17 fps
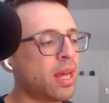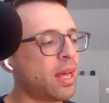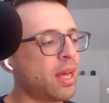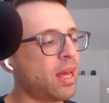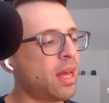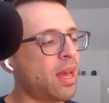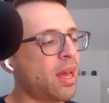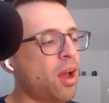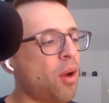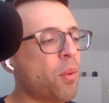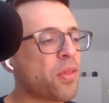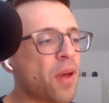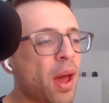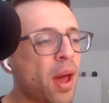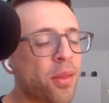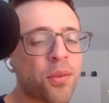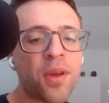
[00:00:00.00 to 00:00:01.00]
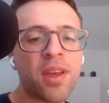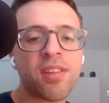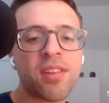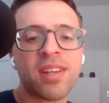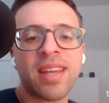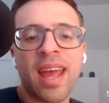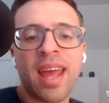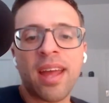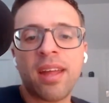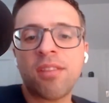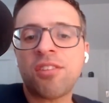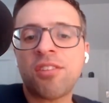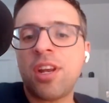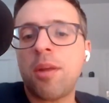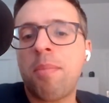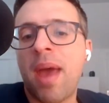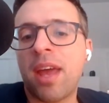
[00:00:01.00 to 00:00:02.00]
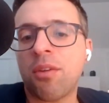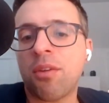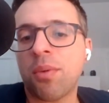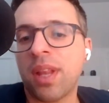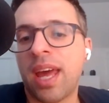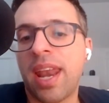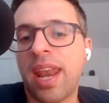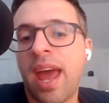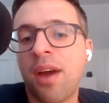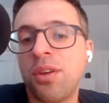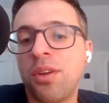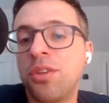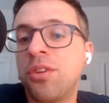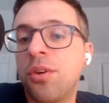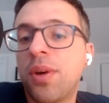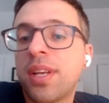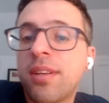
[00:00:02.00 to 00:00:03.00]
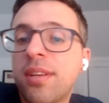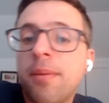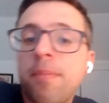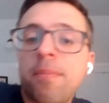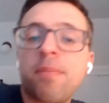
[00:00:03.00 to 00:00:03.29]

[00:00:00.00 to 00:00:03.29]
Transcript: Yeah. With other things, it tends to depend really on how you do it.